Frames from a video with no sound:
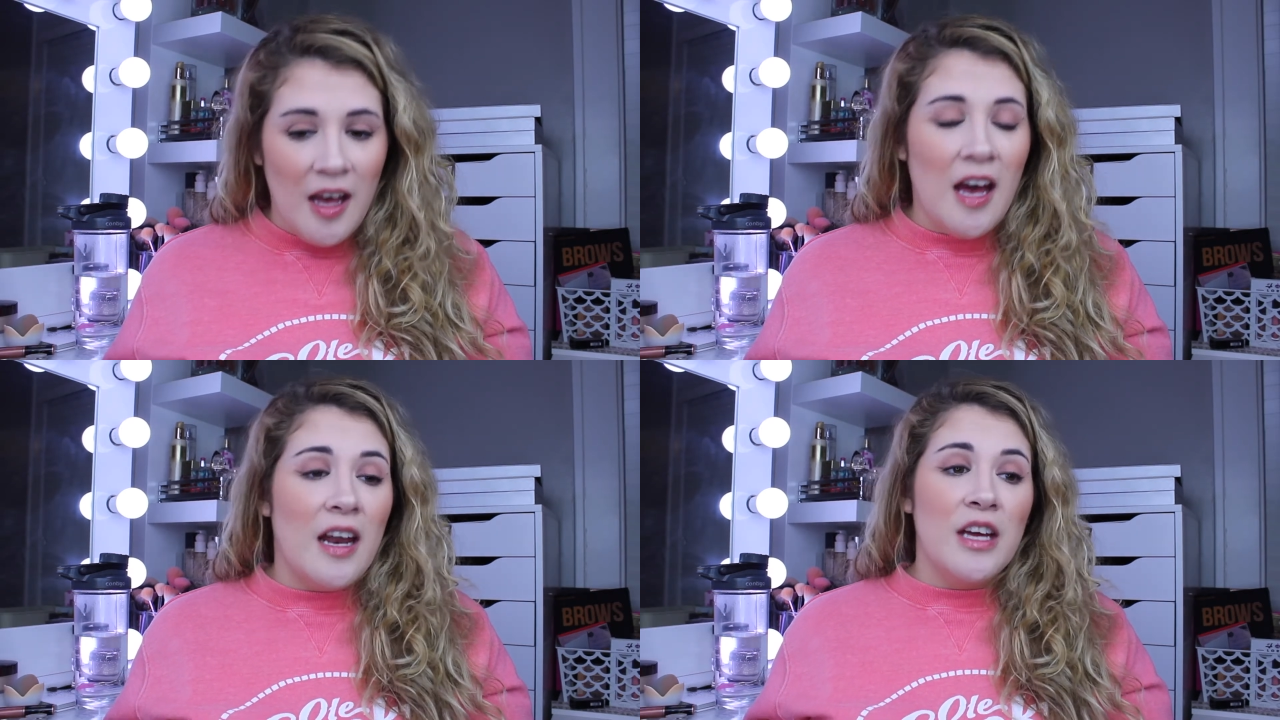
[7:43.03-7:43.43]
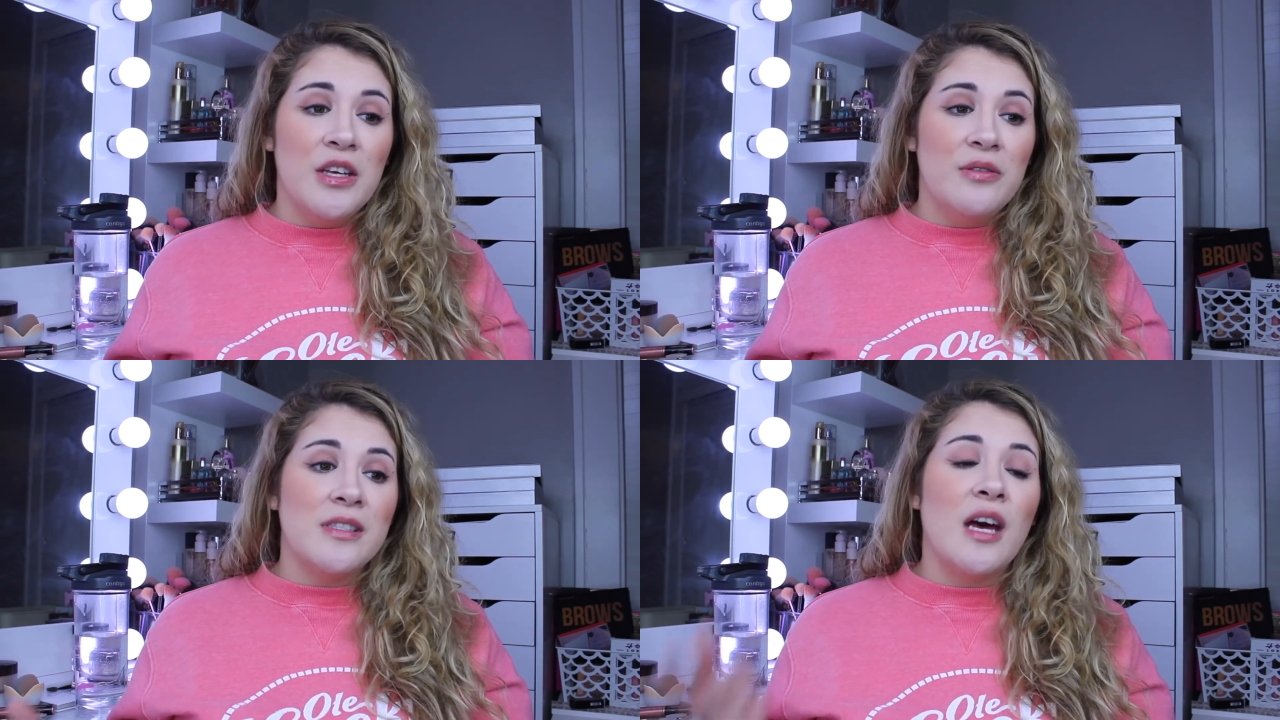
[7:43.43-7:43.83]
And I
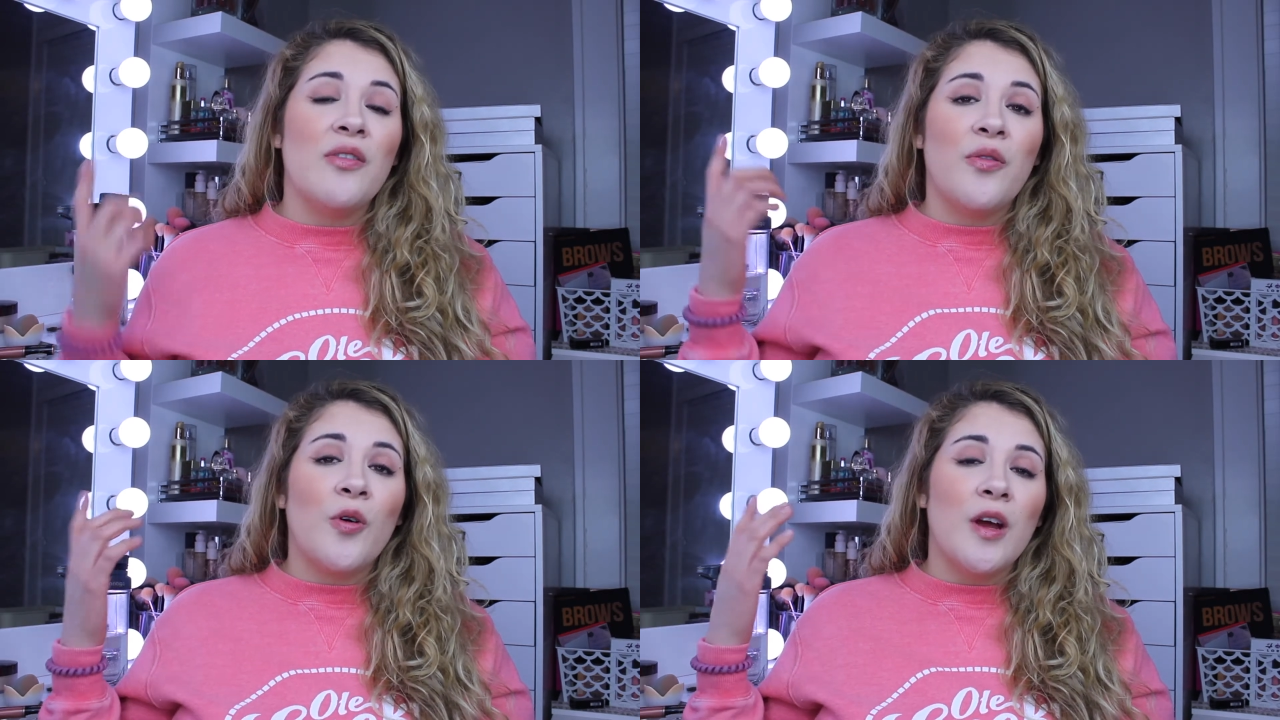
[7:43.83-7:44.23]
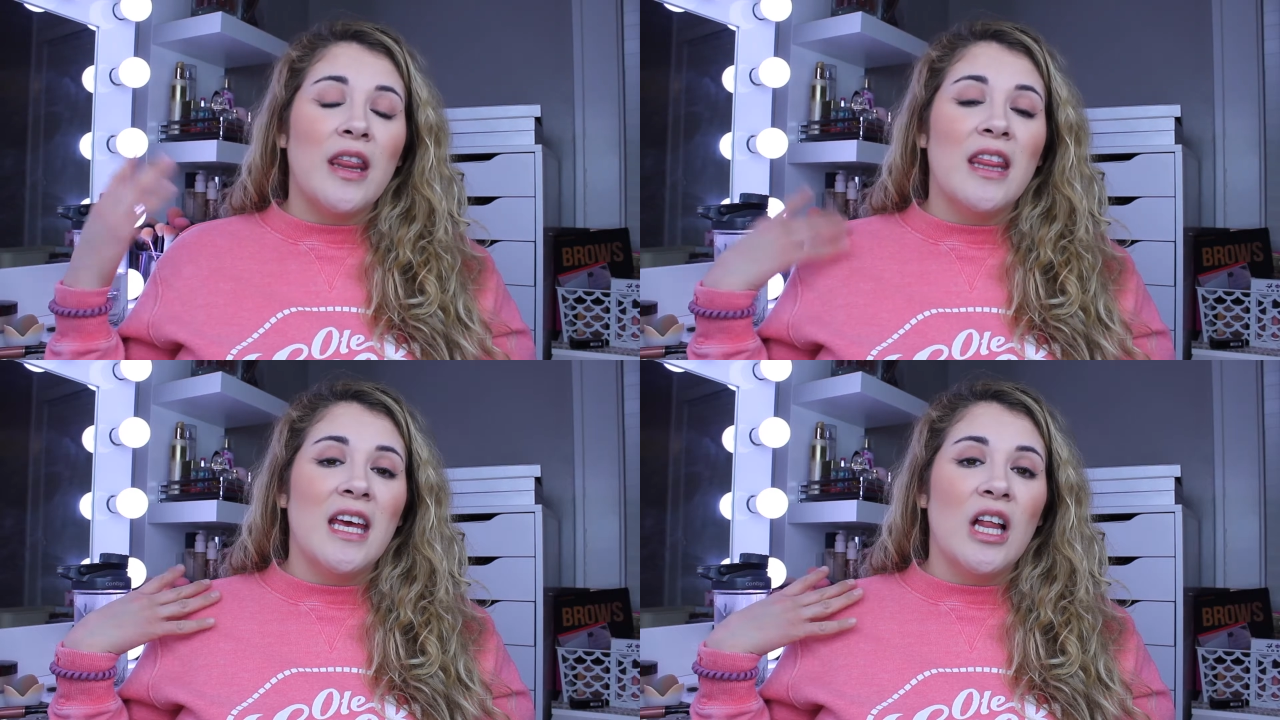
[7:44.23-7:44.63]
used that for
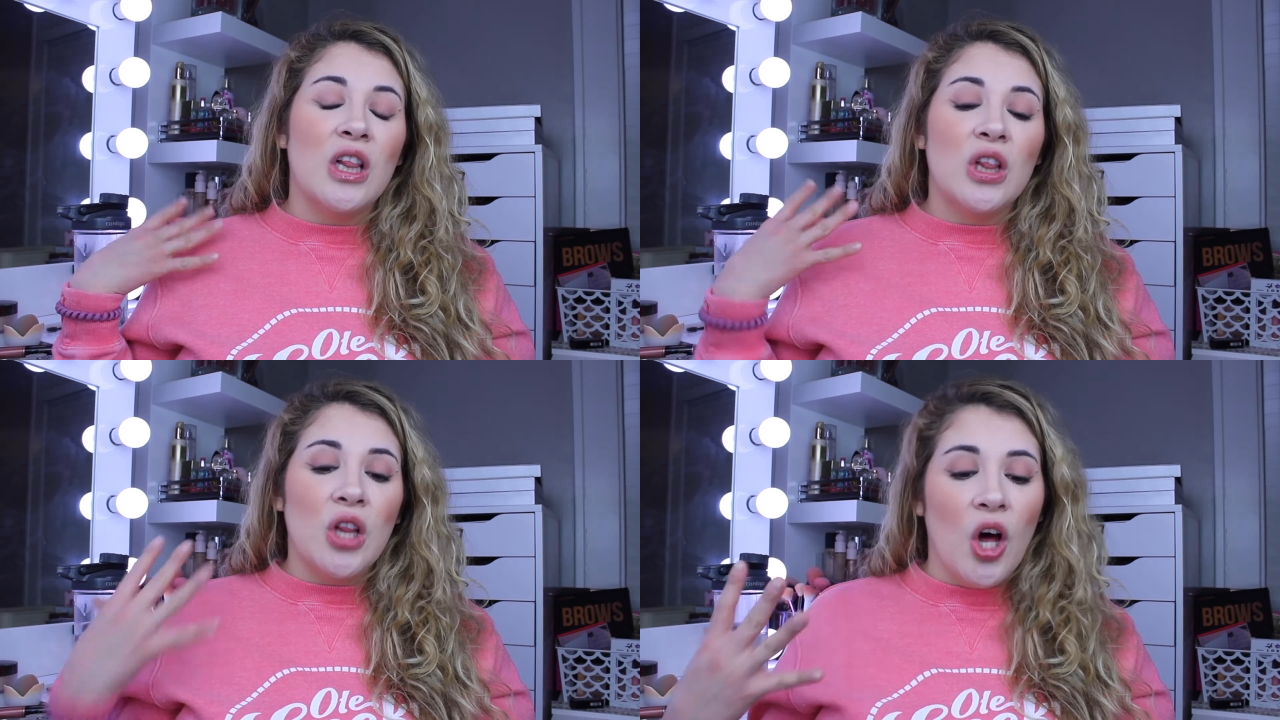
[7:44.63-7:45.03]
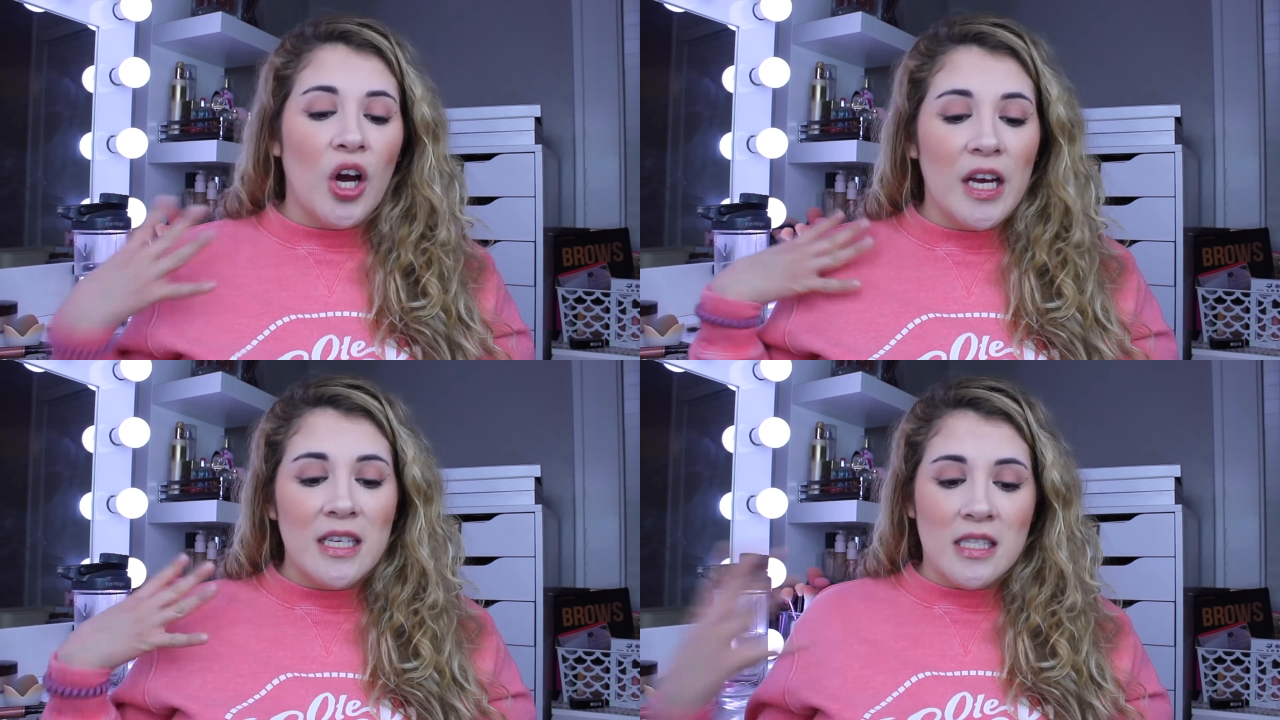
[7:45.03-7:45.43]
the
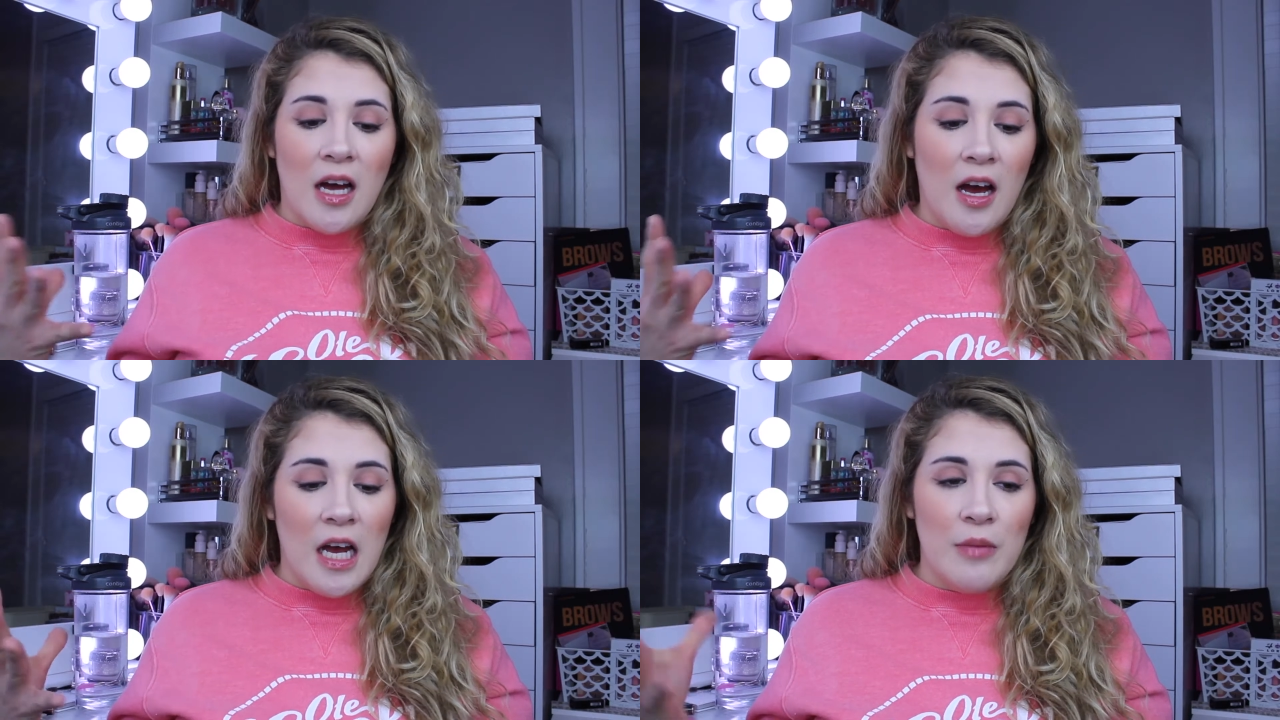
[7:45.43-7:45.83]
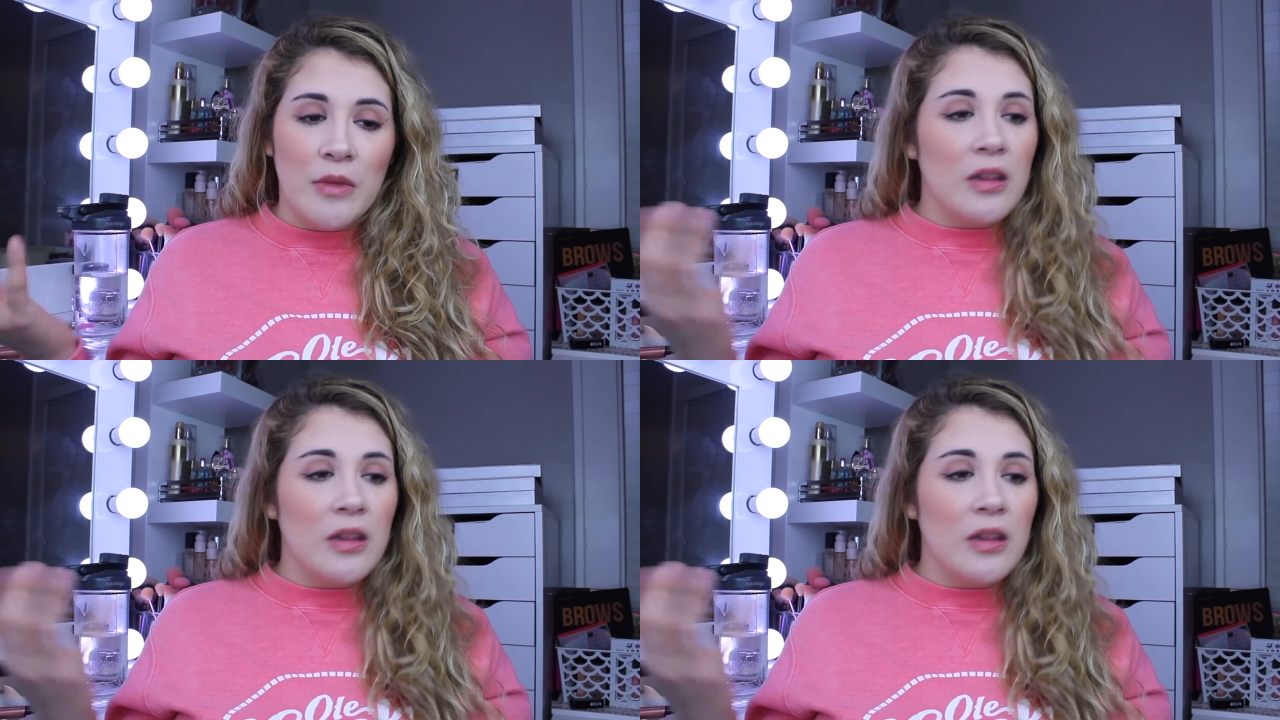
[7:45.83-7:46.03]
longest time.